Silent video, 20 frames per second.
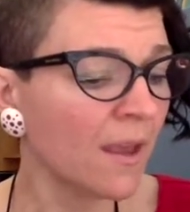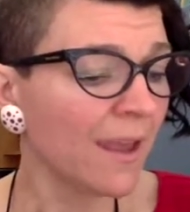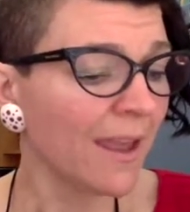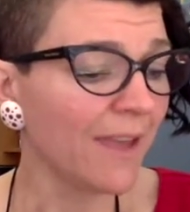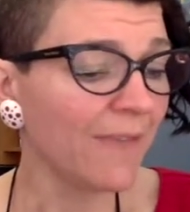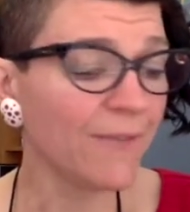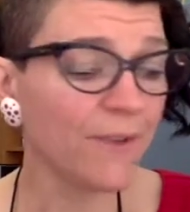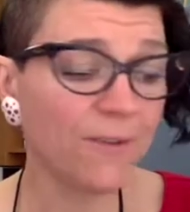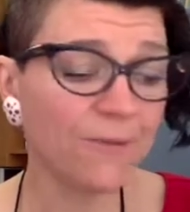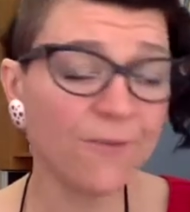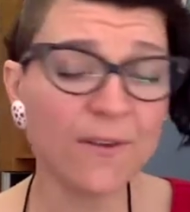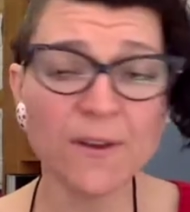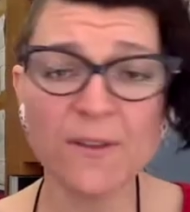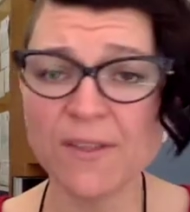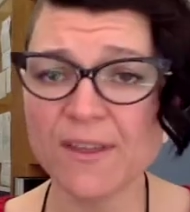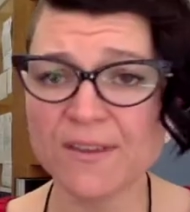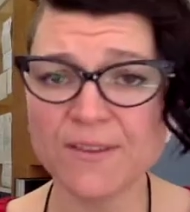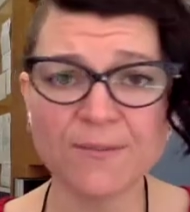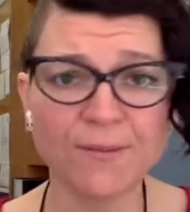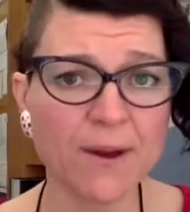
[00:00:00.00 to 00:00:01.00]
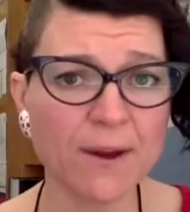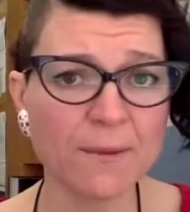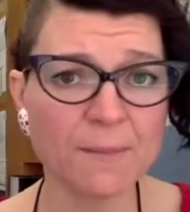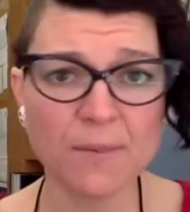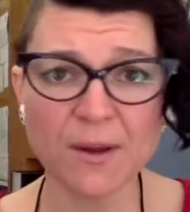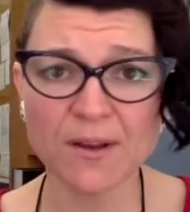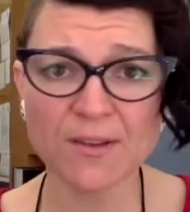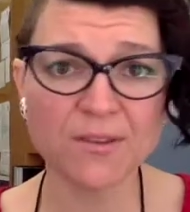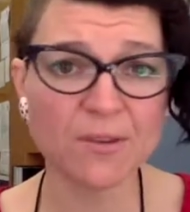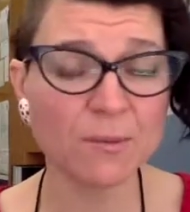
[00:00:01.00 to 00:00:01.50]
If you feel this
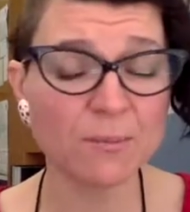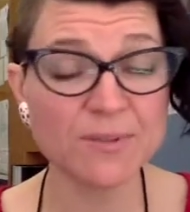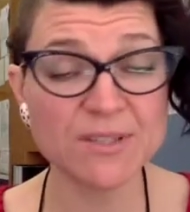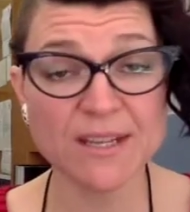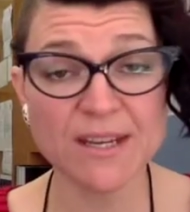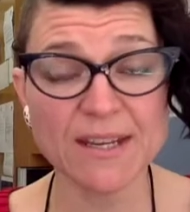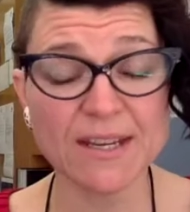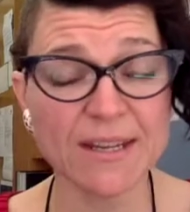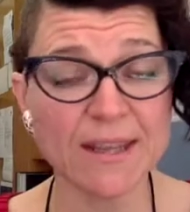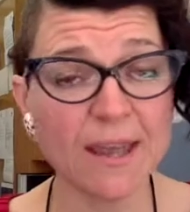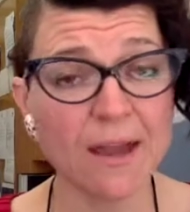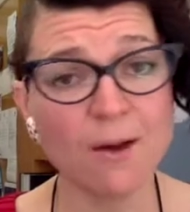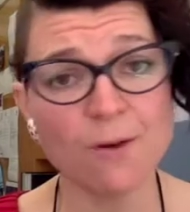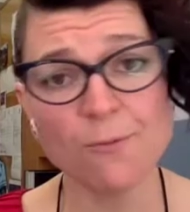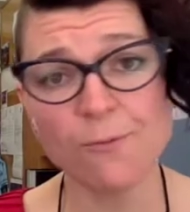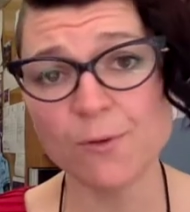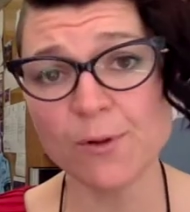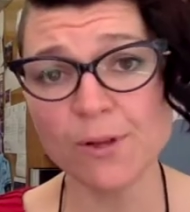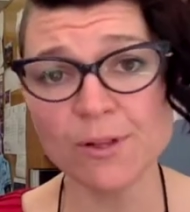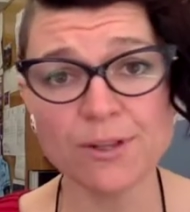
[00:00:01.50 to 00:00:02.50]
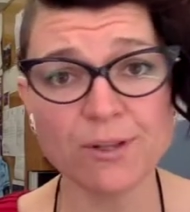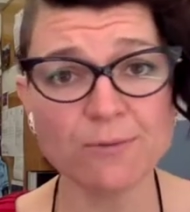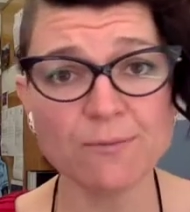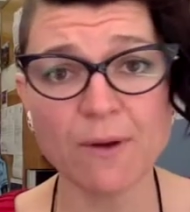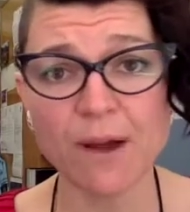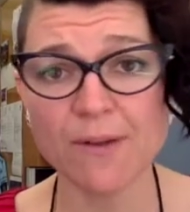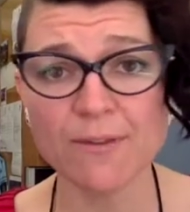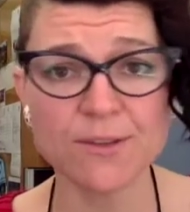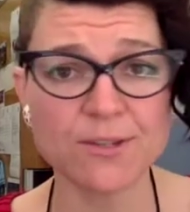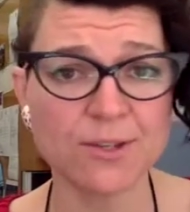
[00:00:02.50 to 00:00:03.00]
framework's not particularly helpful and you'd
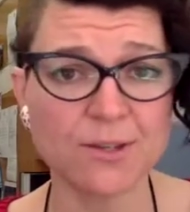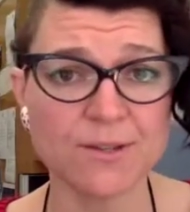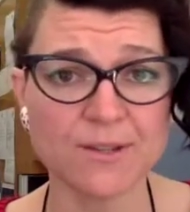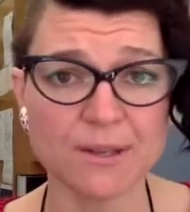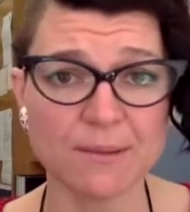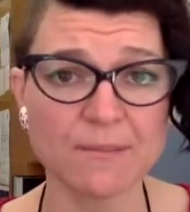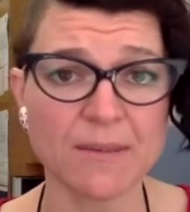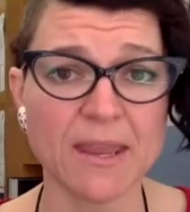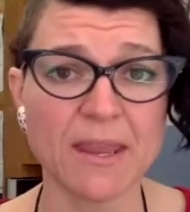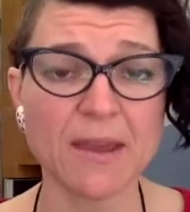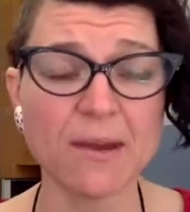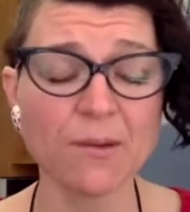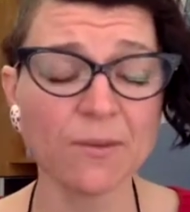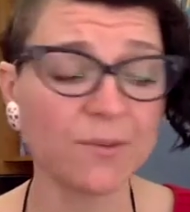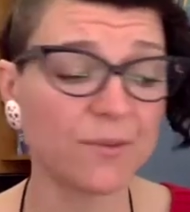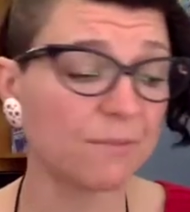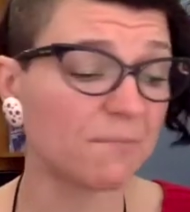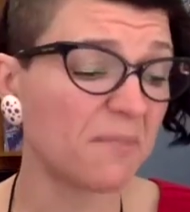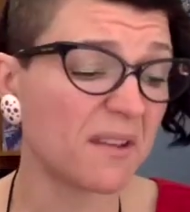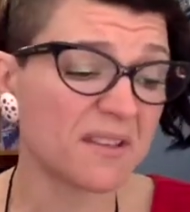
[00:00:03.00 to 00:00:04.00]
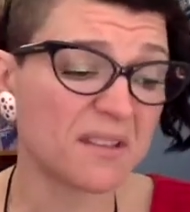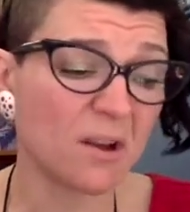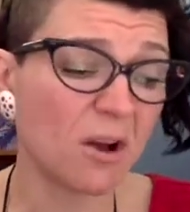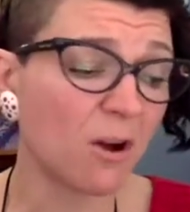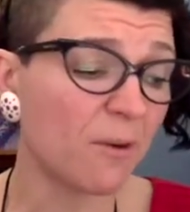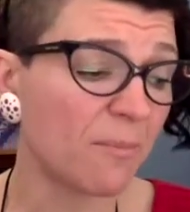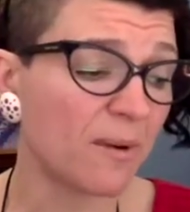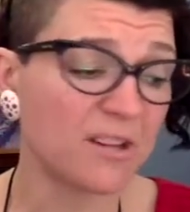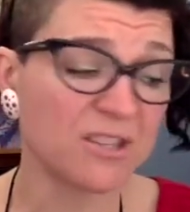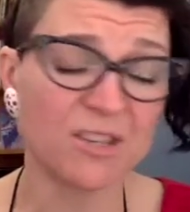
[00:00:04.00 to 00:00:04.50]
rather do something else, there's a
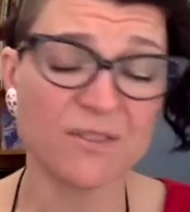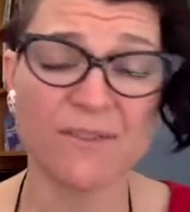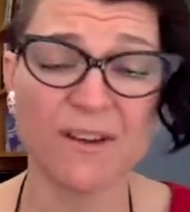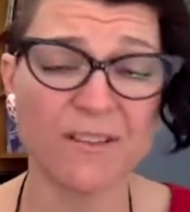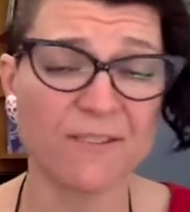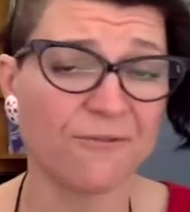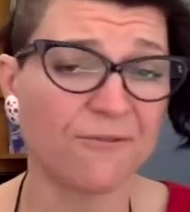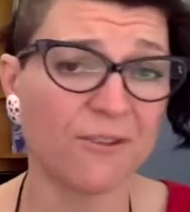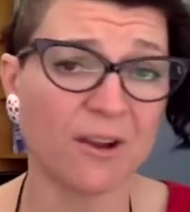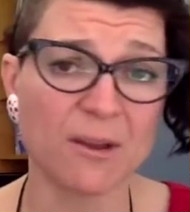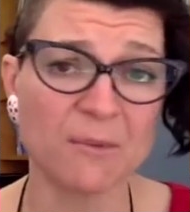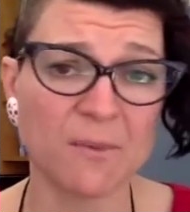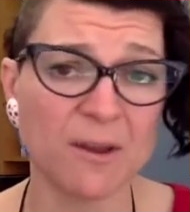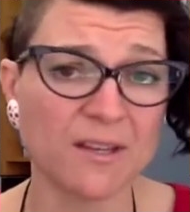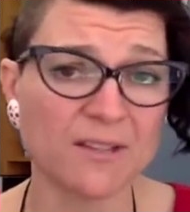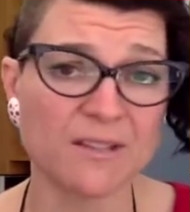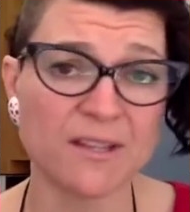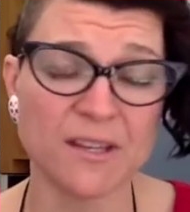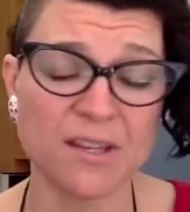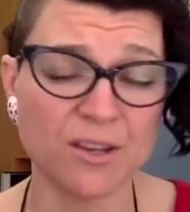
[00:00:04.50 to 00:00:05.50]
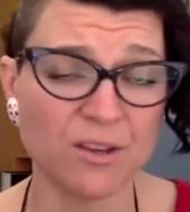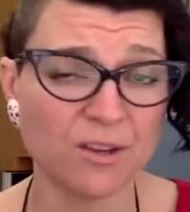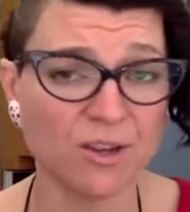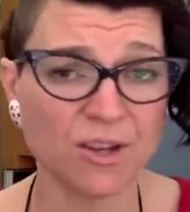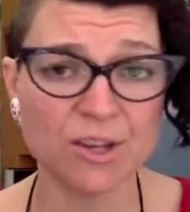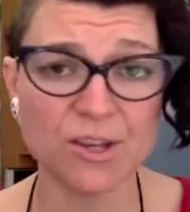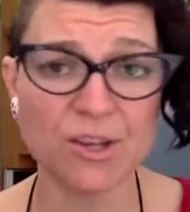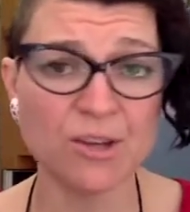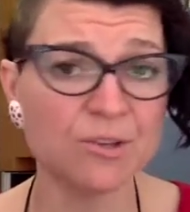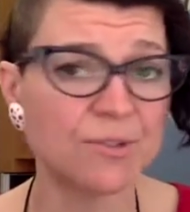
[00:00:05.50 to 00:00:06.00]
whole bunch of other frameworks that you
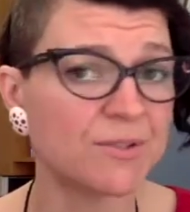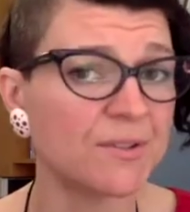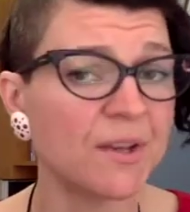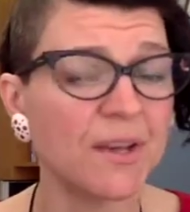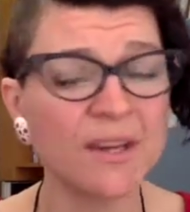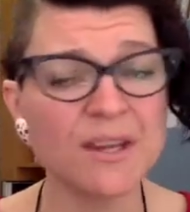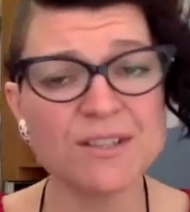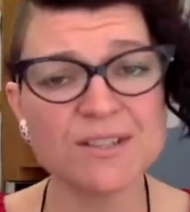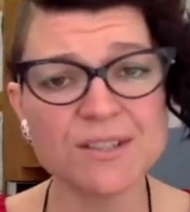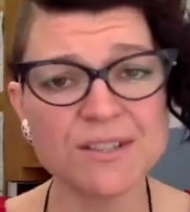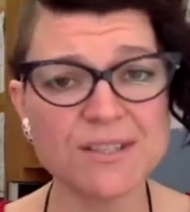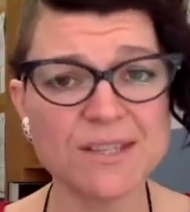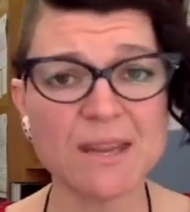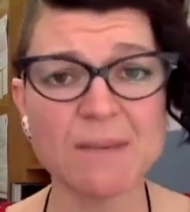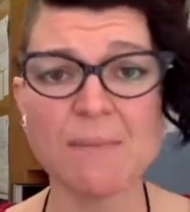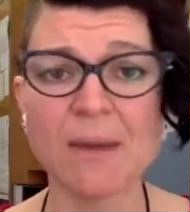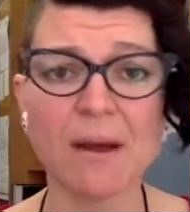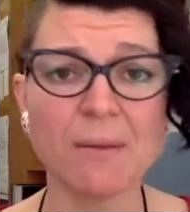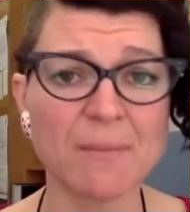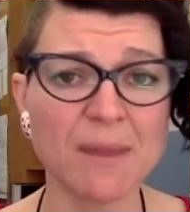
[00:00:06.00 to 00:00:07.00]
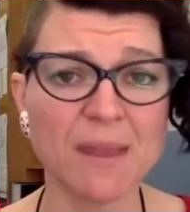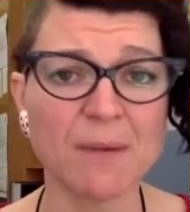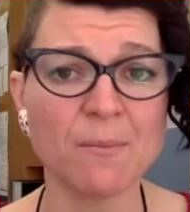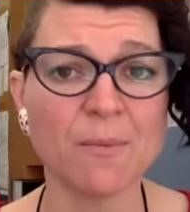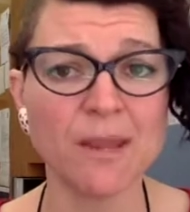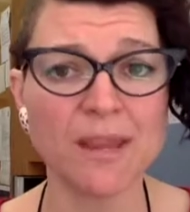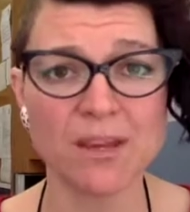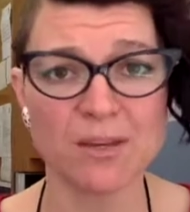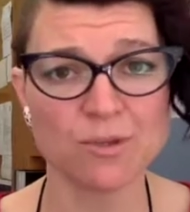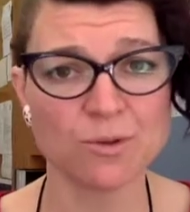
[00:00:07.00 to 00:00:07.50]
can use. Just email me and
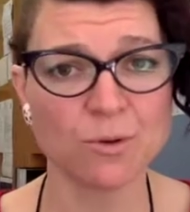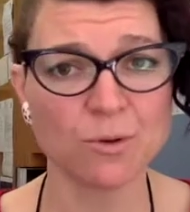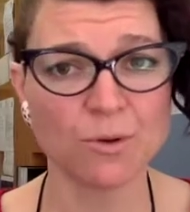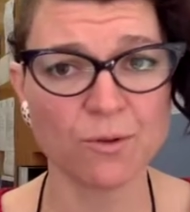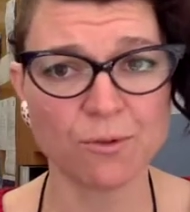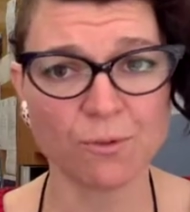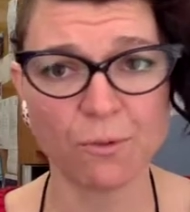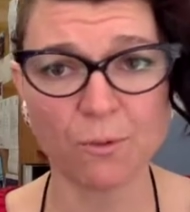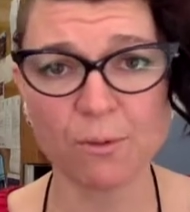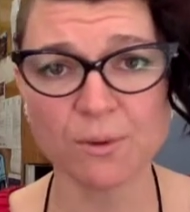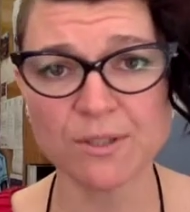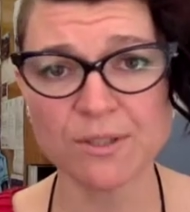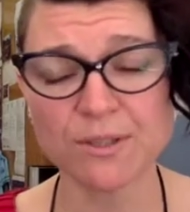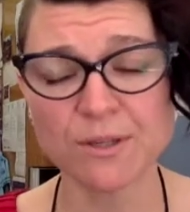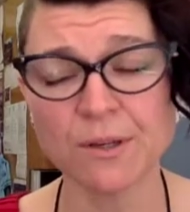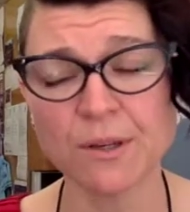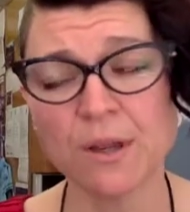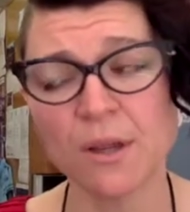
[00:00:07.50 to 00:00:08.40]
we can talk through it.